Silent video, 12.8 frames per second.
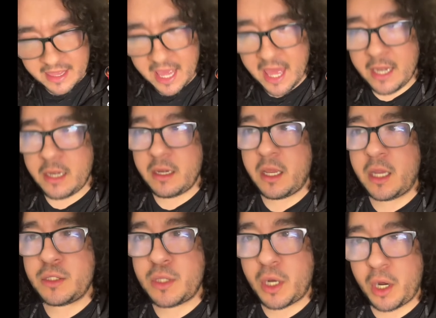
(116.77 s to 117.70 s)
then
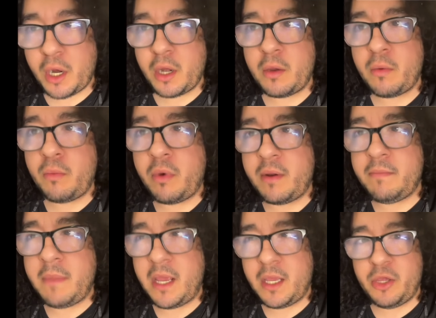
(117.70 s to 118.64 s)
in turn would
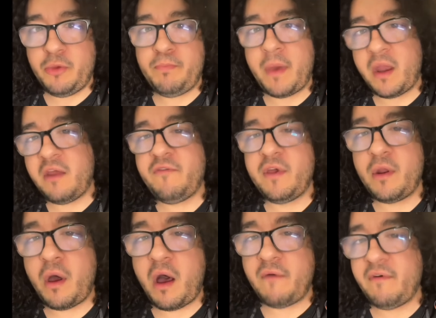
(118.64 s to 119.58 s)
make you benefit
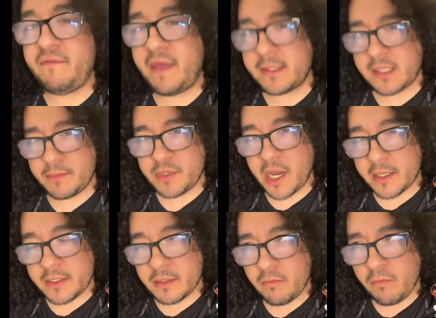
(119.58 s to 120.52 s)
off of that
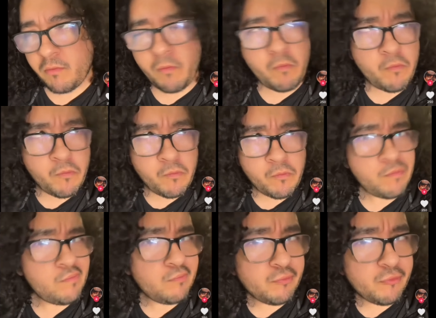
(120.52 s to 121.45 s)
subject.
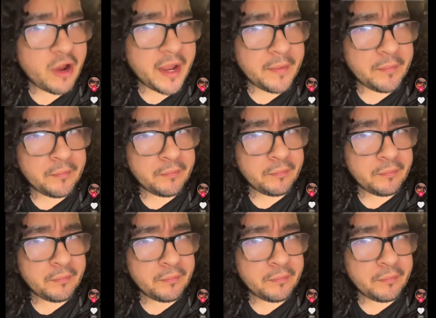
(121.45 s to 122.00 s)
Right?